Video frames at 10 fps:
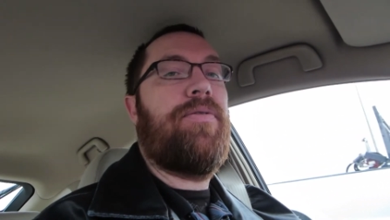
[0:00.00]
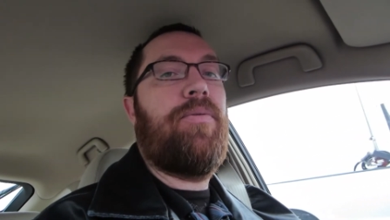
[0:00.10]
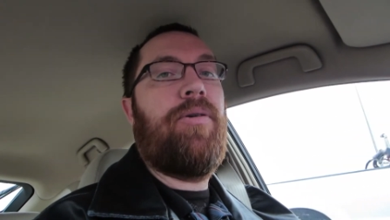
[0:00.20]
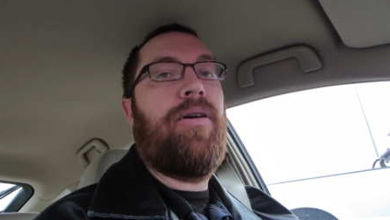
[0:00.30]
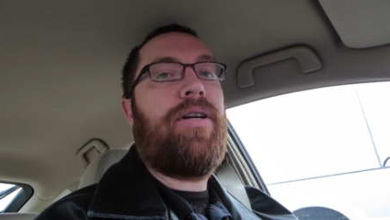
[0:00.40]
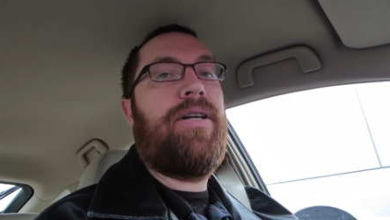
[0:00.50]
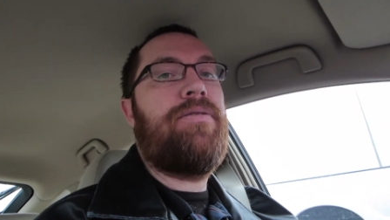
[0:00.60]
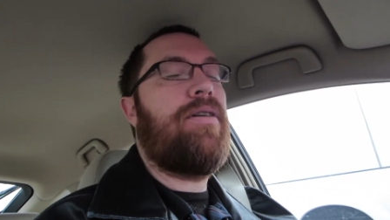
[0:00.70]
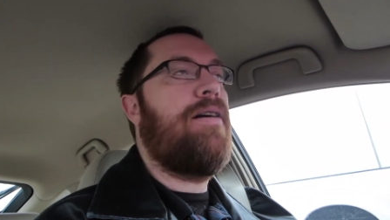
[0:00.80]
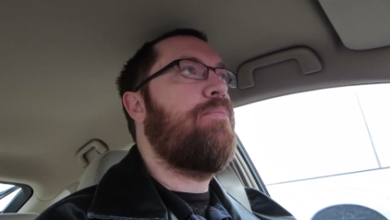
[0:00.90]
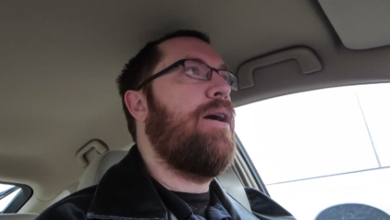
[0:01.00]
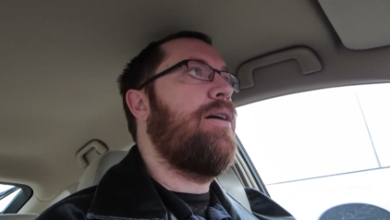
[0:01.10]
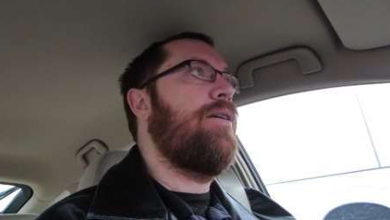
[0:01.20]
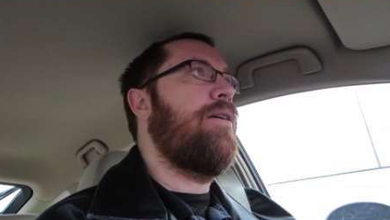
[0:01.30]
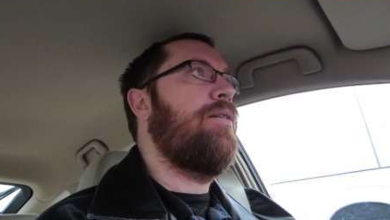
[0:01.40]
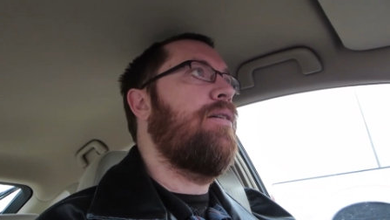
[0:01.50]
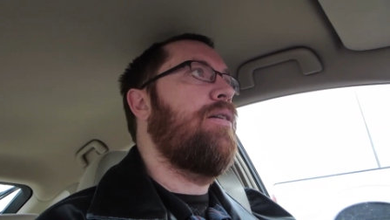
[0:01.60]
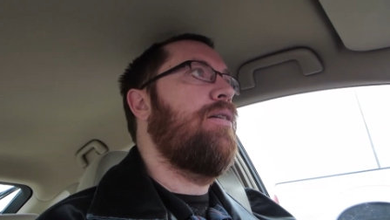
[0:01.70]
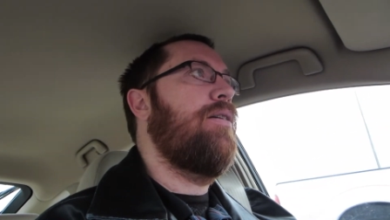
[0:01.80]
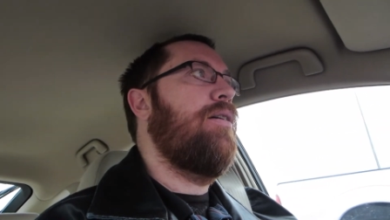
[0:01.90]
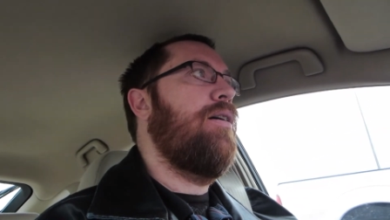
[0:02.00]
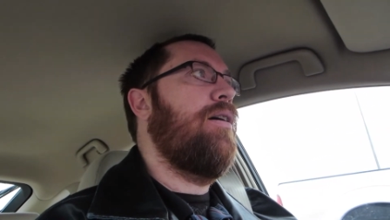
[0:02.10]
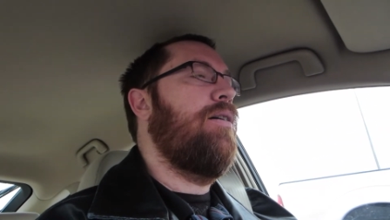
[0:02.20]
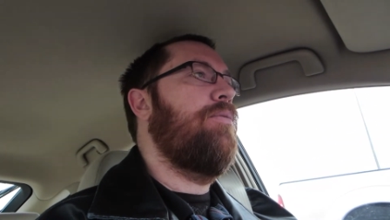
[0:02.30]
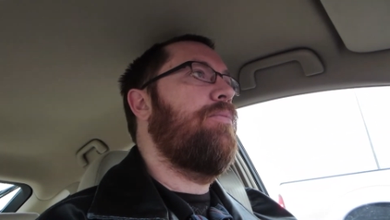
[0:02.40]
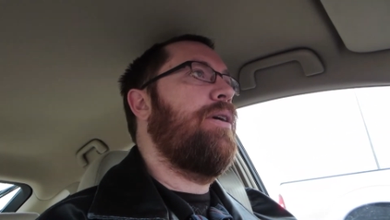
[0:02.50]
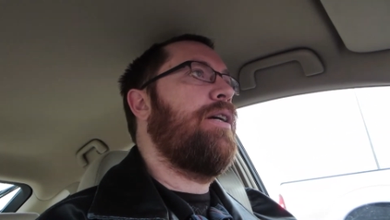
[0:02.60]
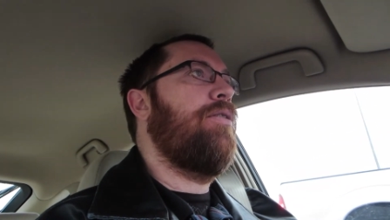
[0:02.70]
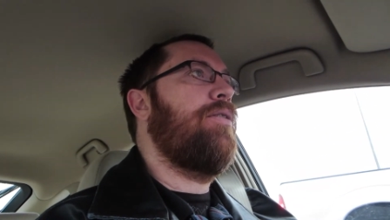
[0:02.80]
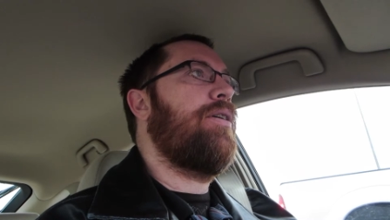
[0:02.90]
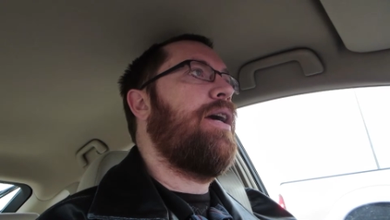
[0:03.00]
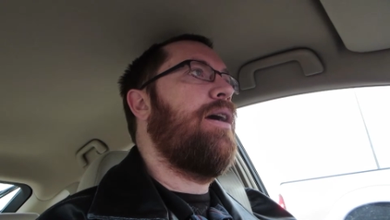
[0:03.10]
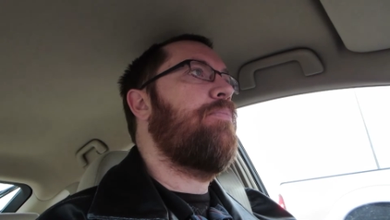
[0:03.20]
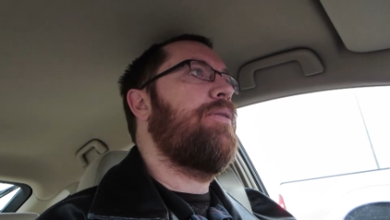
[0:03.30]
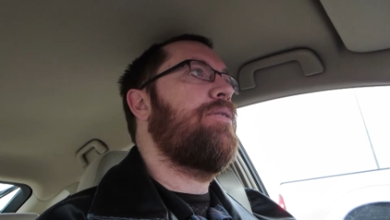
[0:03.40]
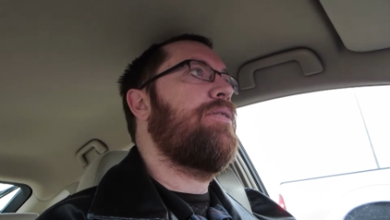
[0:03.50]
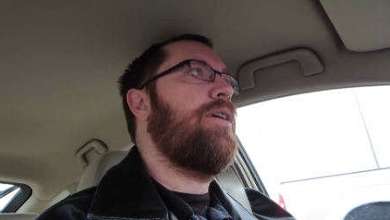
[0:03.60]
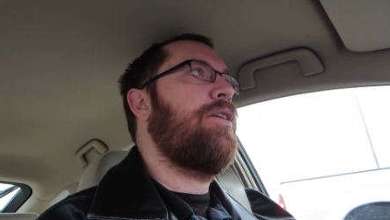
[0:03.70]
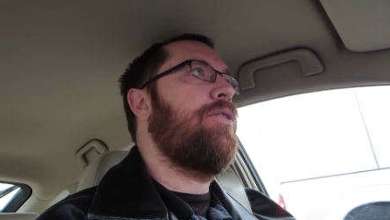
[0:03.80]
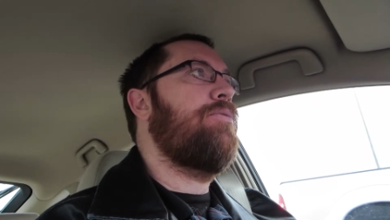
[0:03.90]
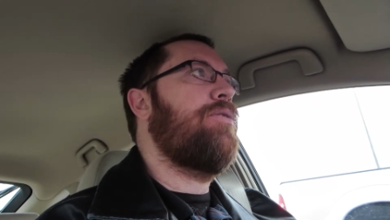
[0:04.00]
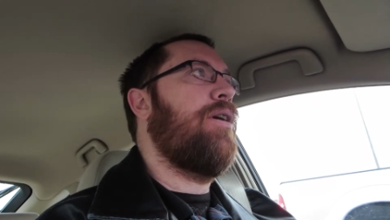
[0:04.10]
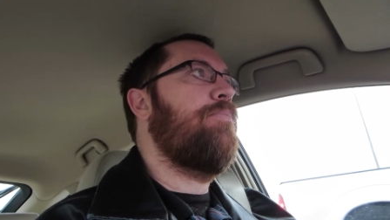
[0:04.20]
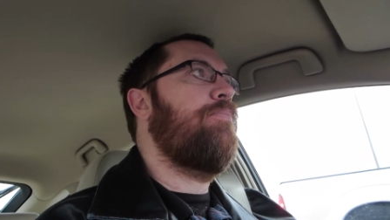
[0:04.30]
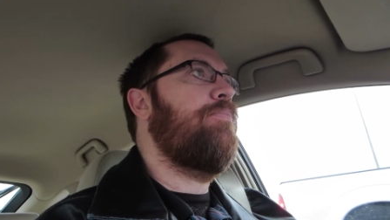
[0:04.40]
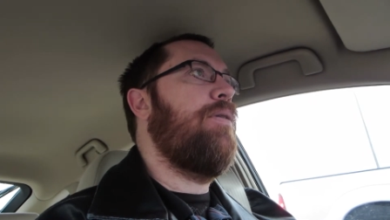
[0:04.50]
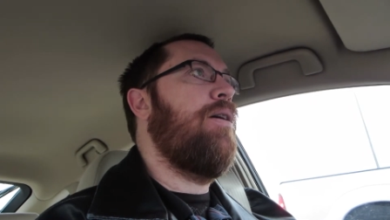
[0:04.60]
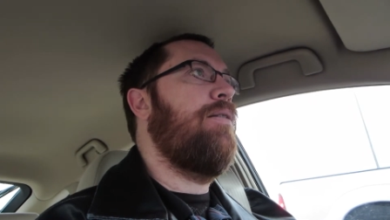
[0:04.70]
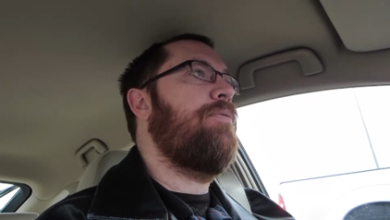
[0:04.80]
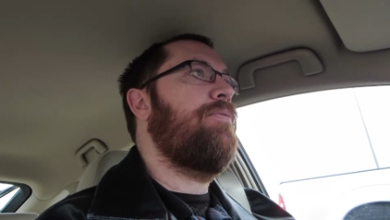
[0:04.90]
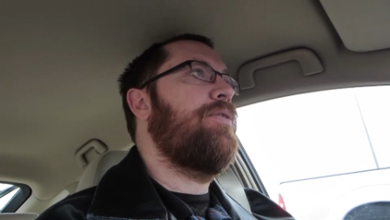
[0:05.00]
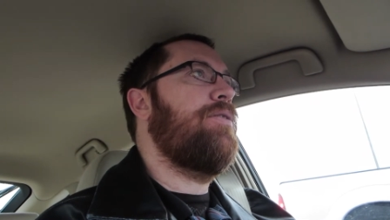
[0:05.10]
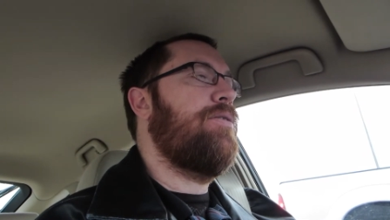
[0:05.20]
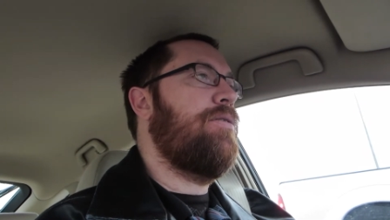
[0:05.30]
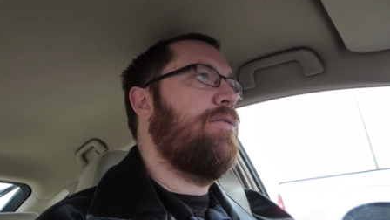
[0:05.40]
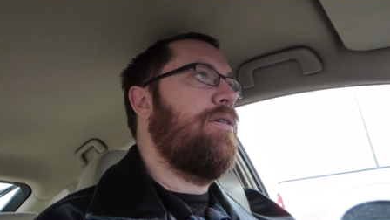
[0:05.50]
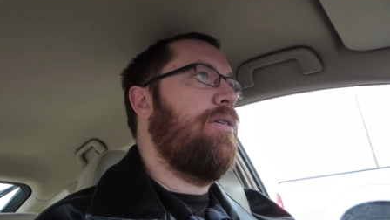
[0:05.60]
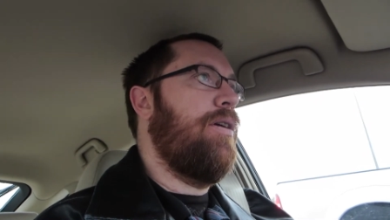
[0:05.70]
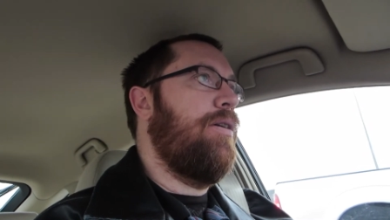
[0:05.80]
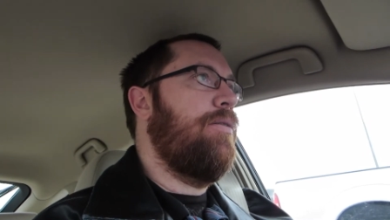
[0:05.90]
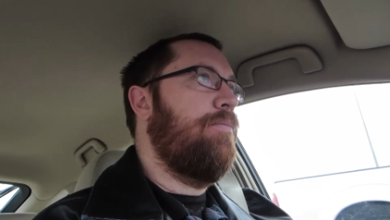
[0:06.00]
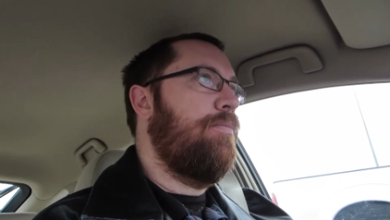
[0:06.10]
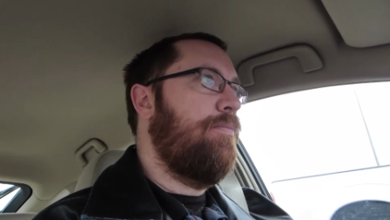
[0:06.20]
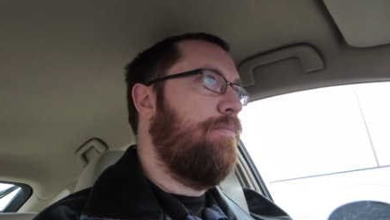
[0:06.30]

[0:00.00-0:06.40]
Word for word: for work and drive by there um, and go to the campus and go drop off this, the um,